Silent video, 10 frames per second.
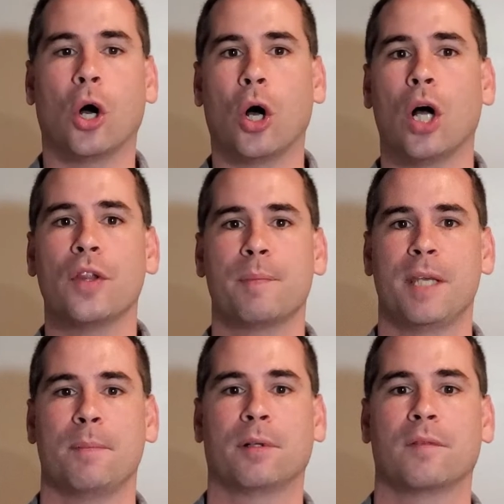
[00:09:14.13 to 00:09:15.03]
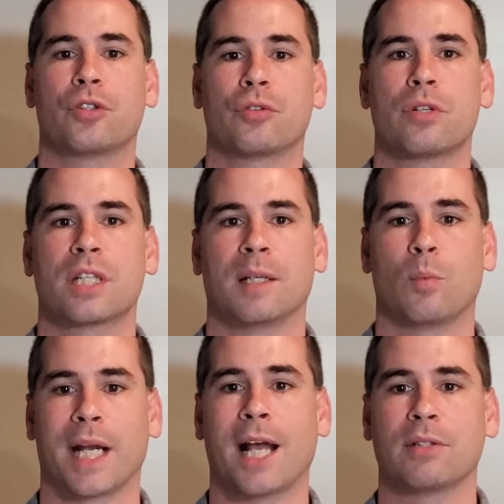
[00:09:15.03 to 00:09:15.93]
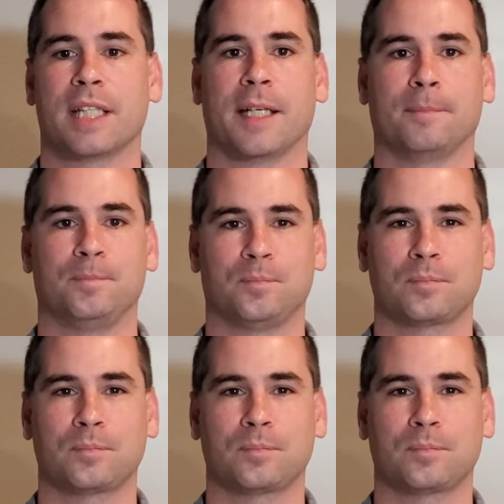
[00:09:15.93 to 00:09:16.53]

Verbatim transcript: all the people of Jerusalem went out to him.